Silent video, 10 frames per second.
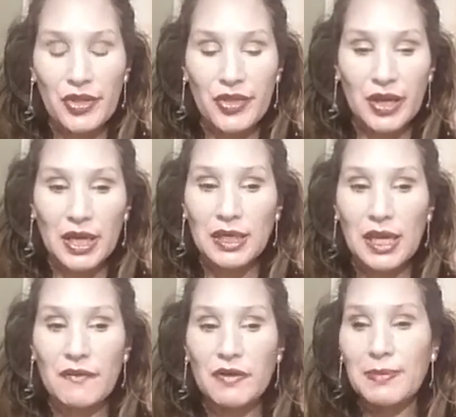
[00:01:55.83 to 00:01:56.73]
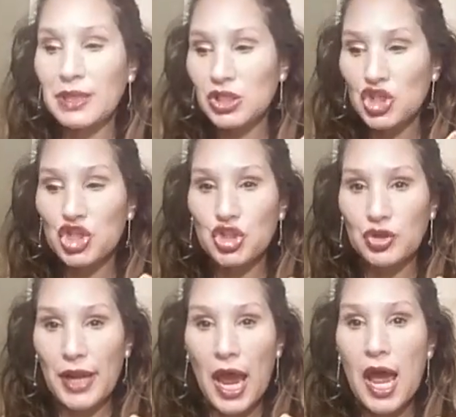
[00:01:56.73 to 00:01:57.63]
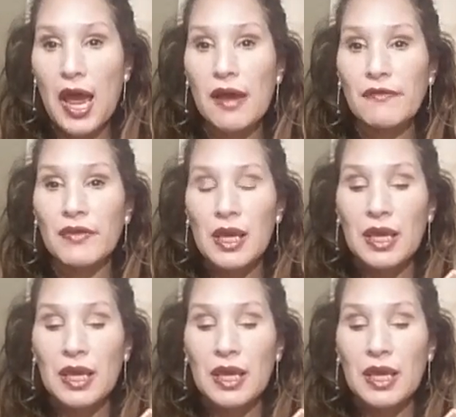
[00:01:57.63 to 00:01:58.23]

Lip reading: that everybody should have